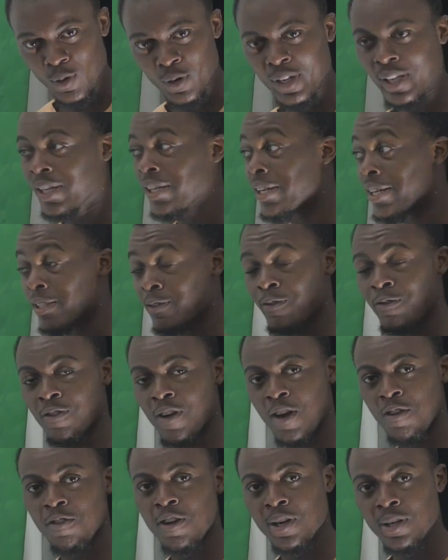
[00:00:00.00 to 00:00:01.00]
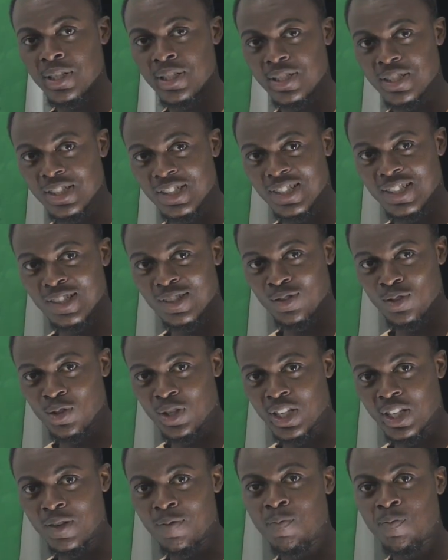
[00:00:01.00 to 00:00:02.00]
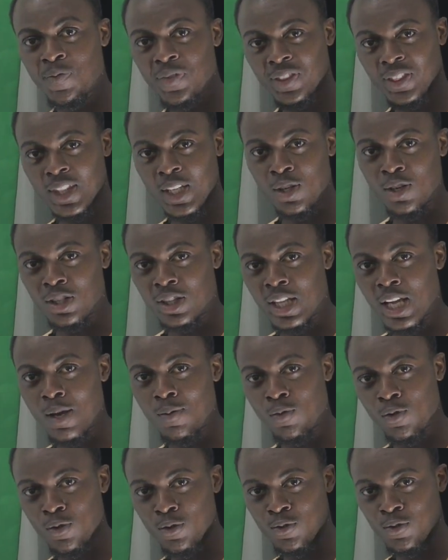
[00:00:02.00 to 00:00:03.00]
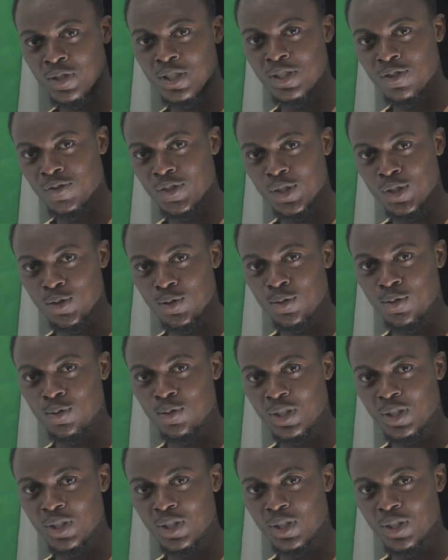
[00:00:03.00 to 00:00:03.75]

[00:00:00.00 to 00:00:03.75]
Okay, it's very, very easy. Okay, take your time, go through this video.